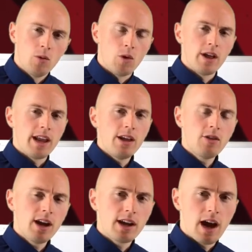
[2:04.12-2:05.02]
Well, any
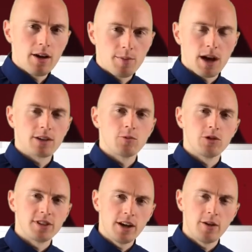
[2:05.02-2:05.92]
great chiropractor
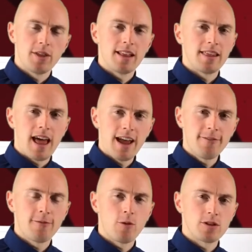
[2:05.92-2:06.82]
will tell you that life
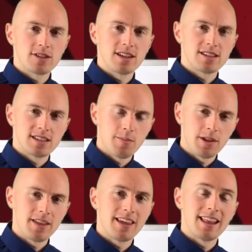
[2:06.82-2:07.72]
force is
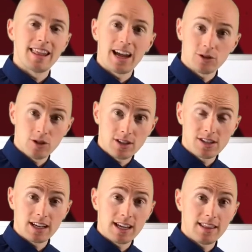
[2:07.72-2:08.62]
simply the
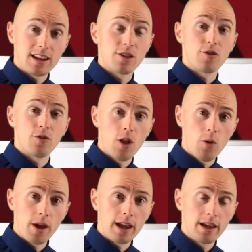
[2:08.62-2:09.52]
electricity that is
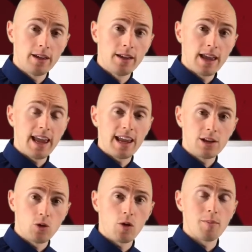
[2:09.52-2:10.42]
flowing in
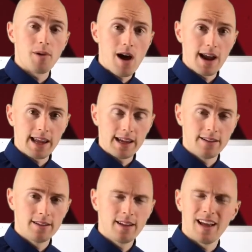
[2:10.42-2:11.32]
your body.
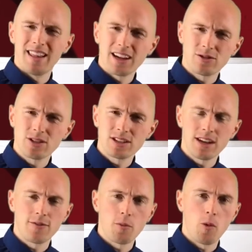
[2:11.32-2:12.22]

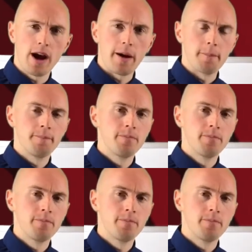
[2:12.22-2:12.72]
Electricity from where?